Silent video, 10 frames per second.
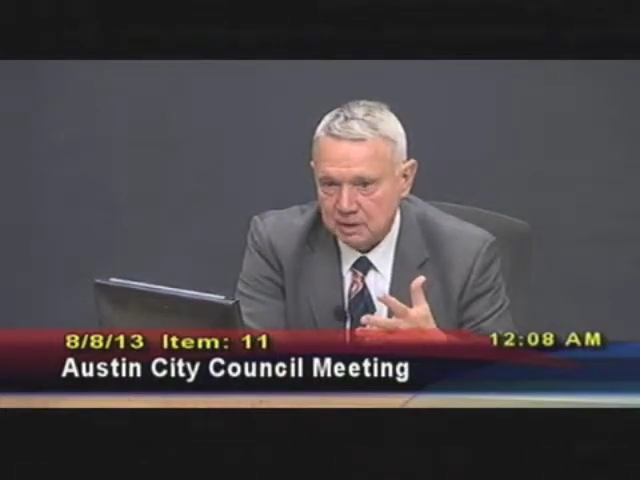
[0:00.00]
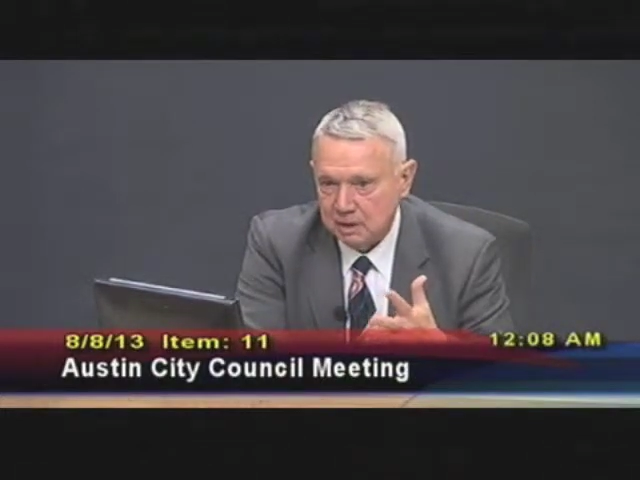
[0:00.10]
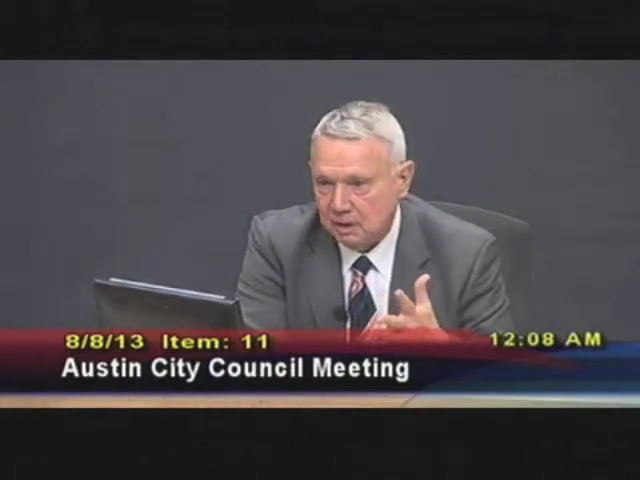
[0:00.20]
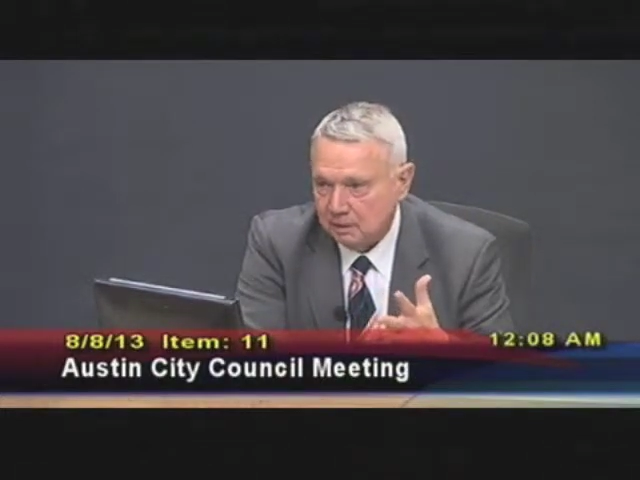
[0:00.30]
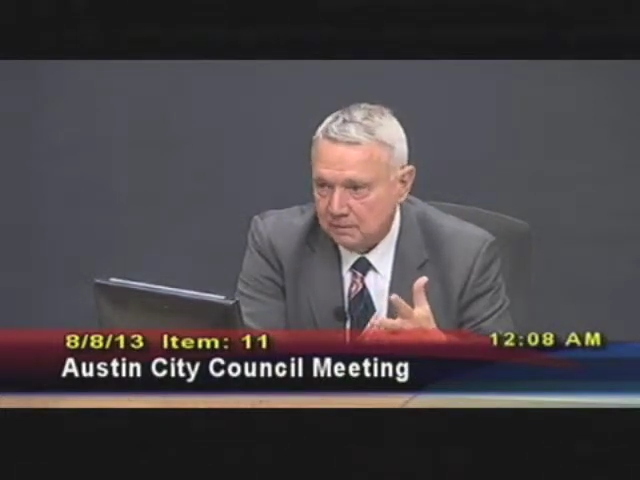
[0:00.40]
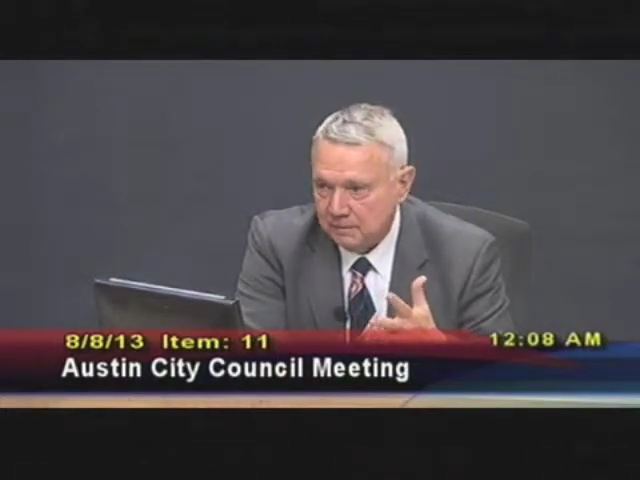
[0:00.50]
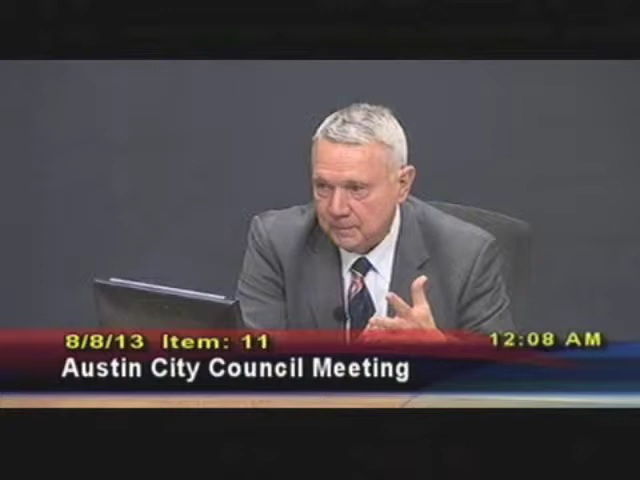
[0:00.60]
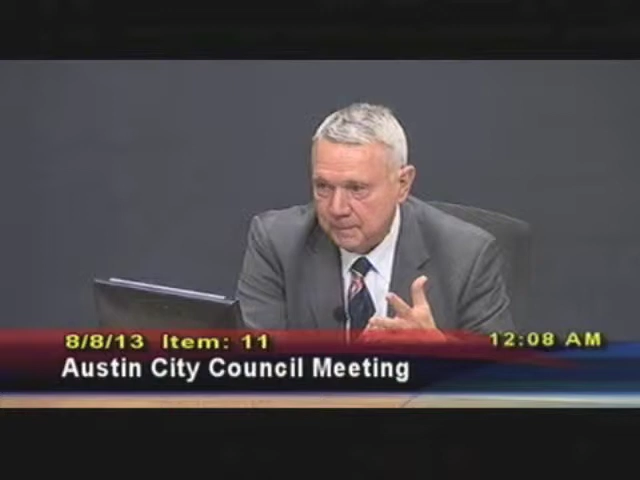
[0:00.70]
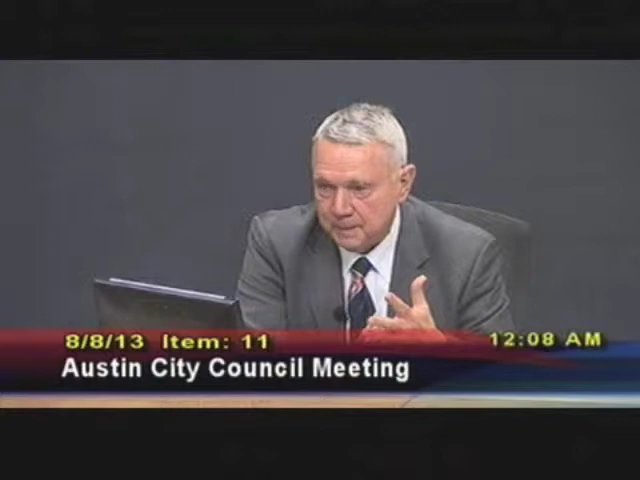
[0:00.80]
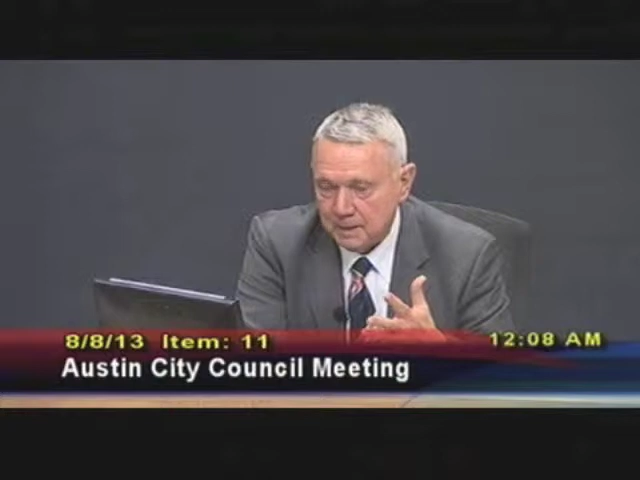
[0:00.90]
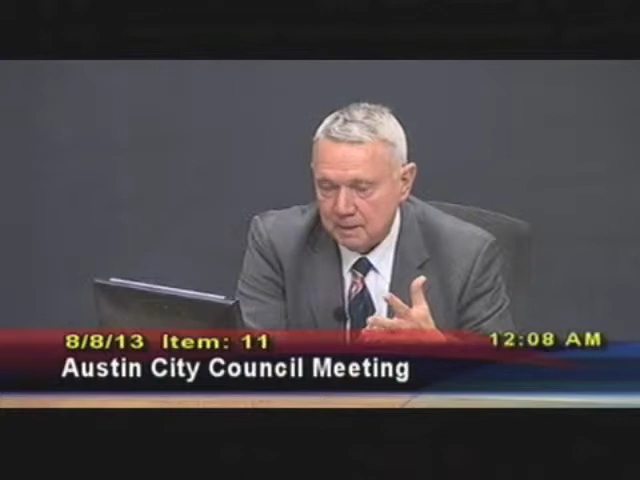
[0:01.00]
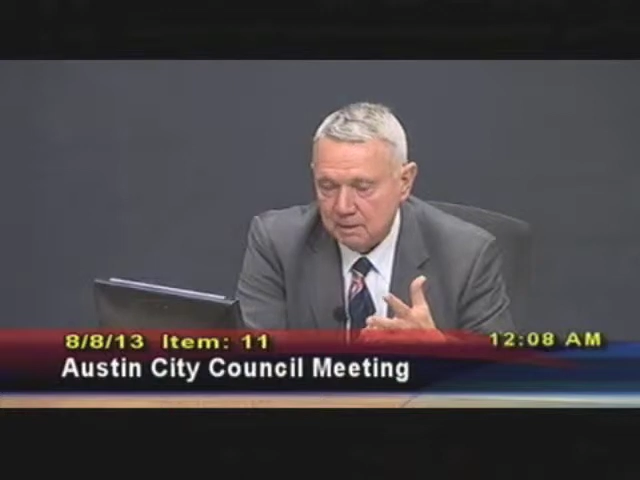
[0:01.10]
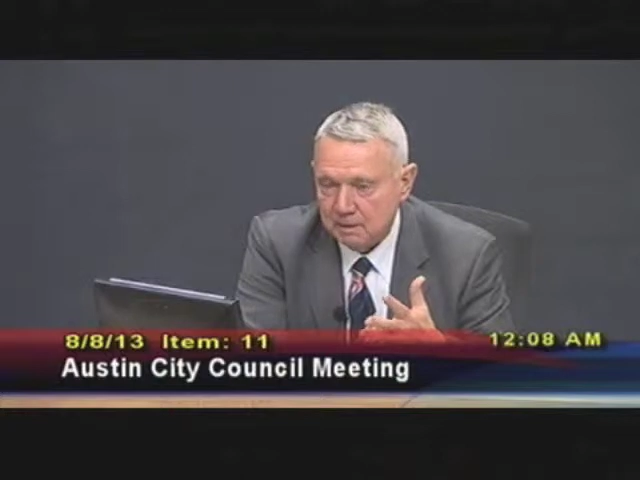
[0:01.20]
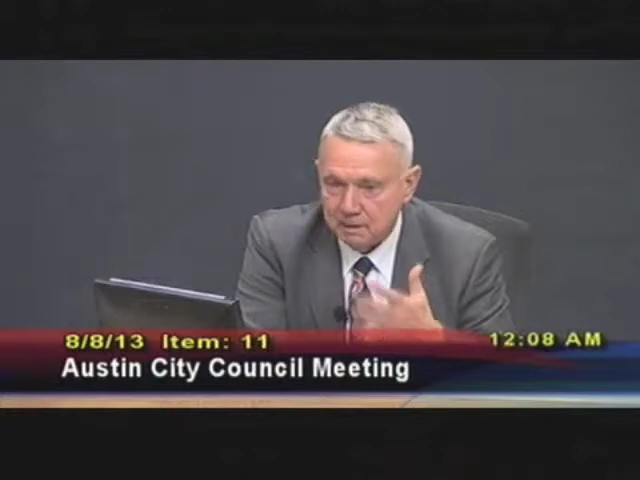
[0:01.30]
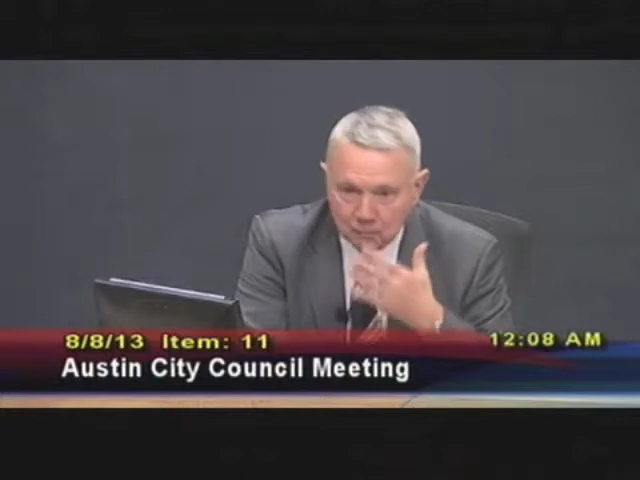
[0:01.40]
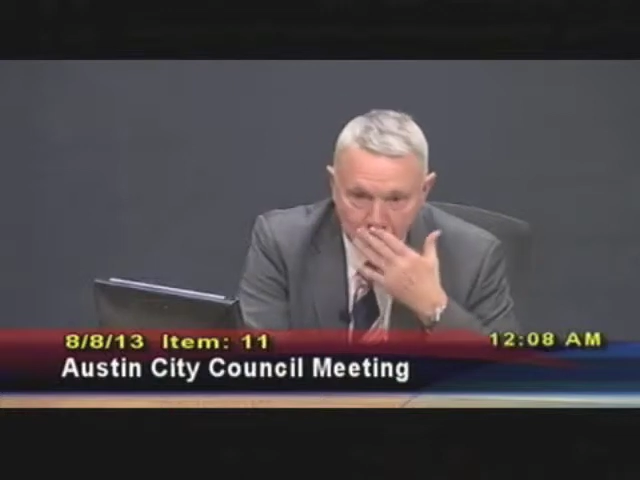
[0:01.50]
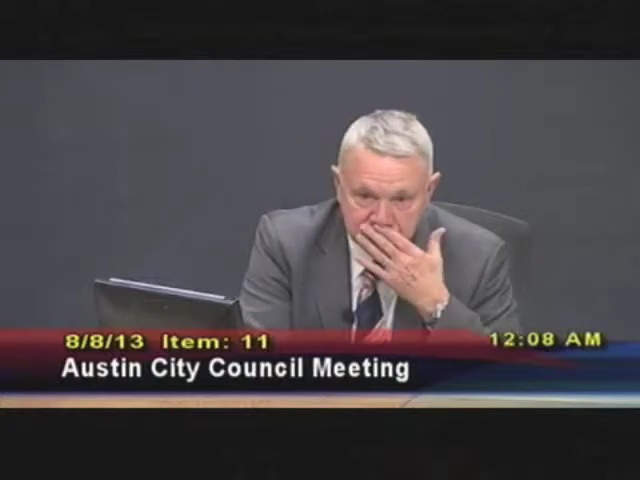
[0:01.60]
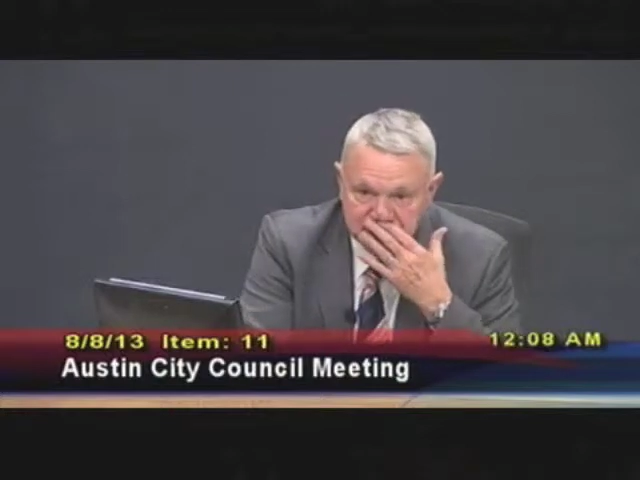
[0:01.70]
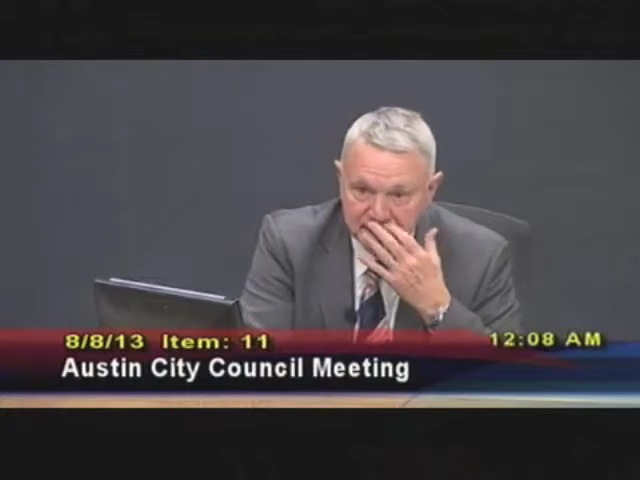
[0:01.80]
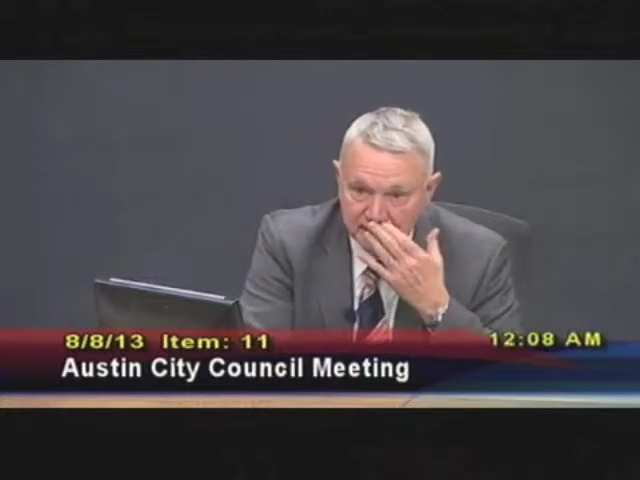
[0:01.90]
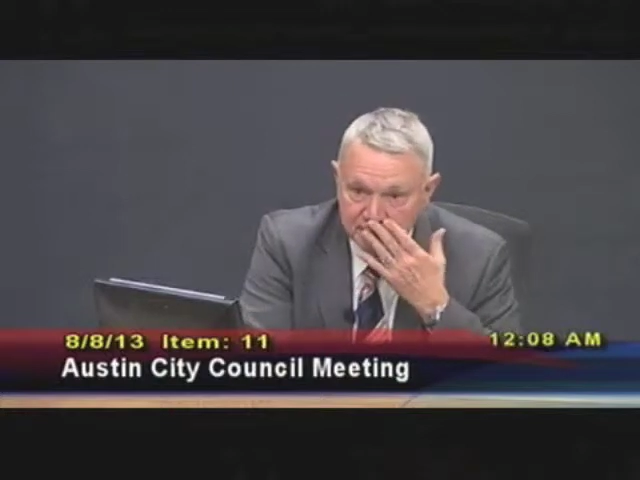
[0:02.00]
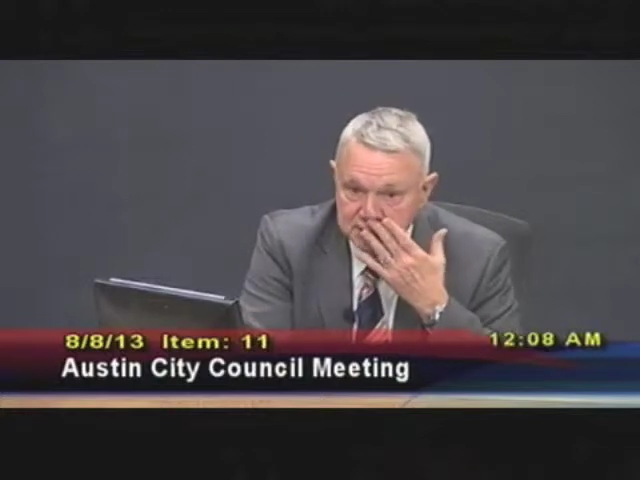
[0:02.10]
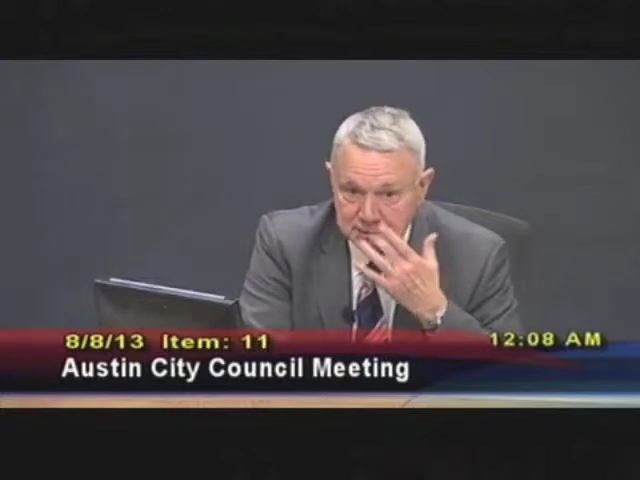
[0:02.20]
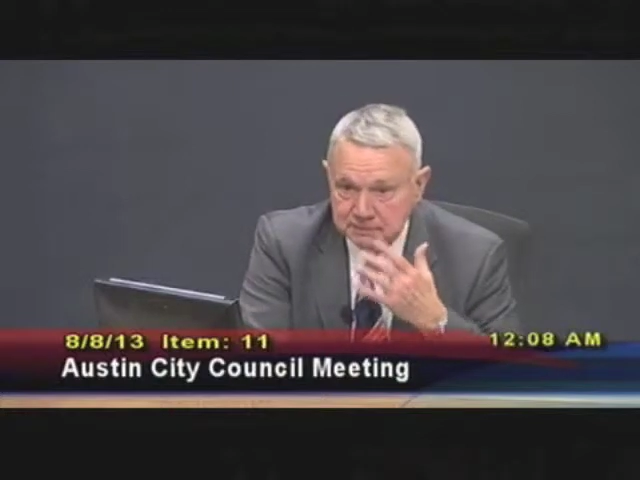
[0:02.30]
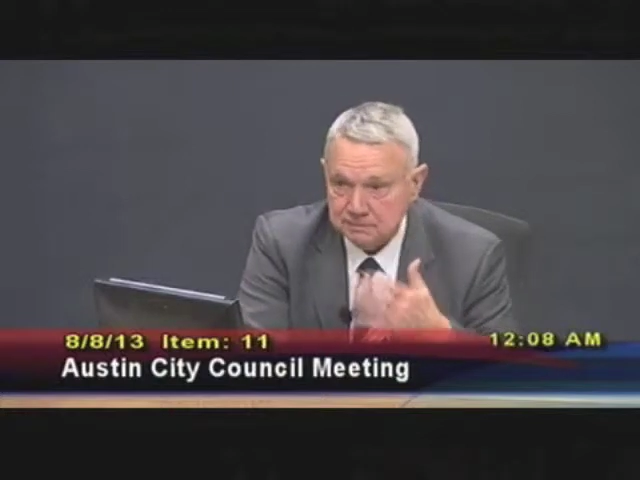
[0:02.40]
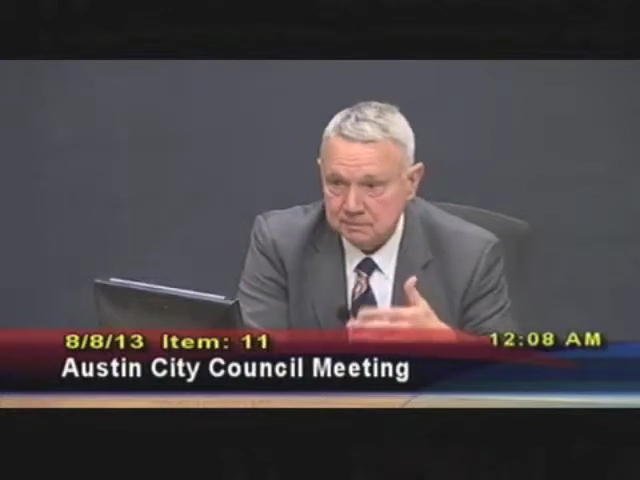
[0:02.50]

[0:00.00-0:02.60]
all, in which case